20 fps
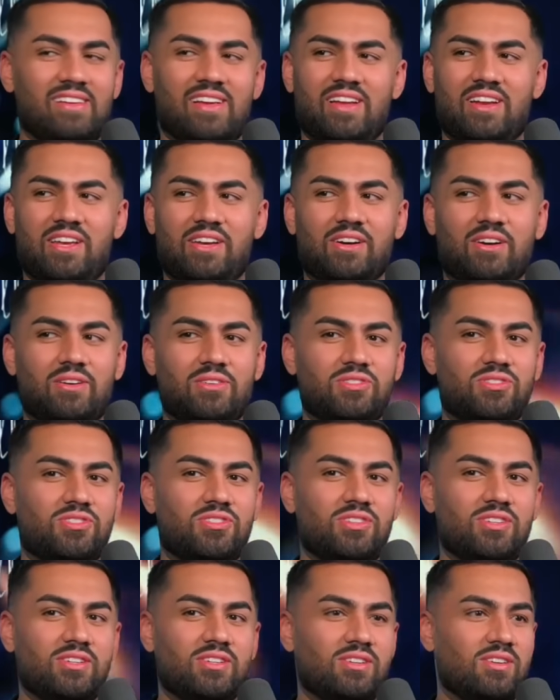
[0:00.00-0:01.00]
And he
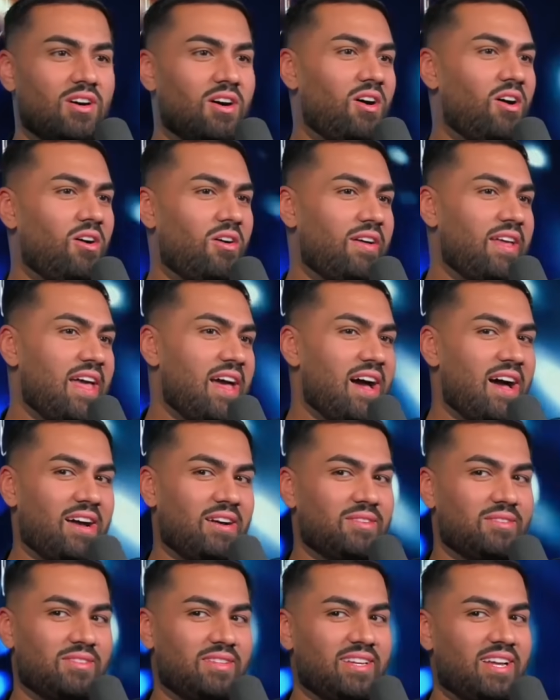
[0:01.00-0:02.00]
goes, oh, yeah, I
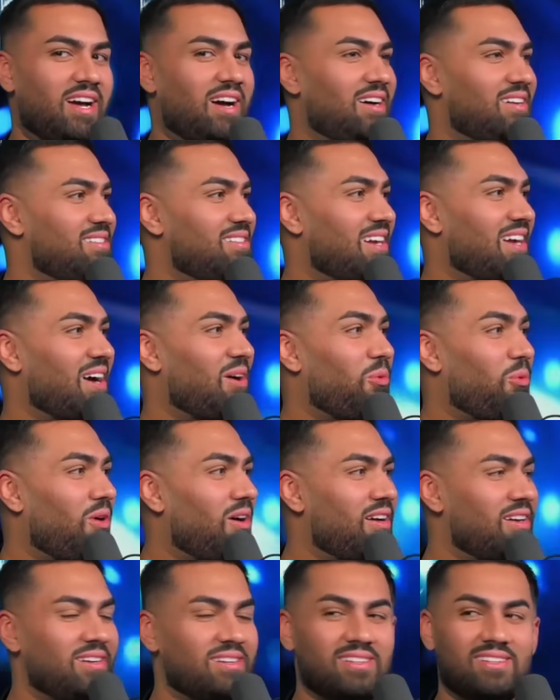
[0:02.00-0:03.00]
only got, I got
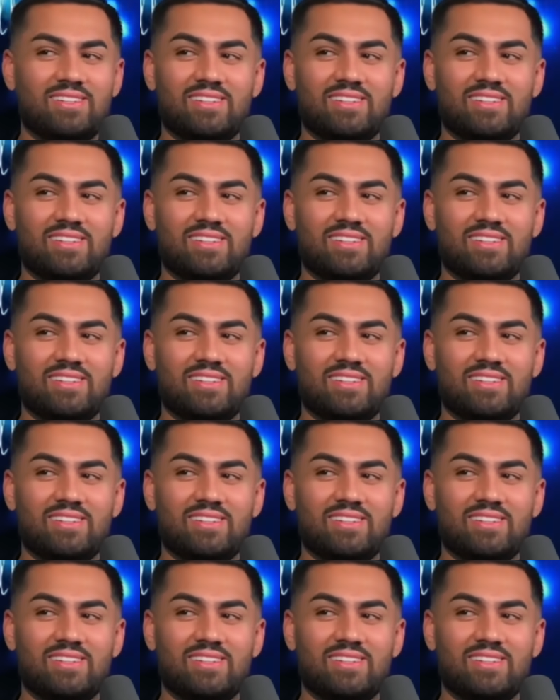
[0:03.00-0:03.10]
one.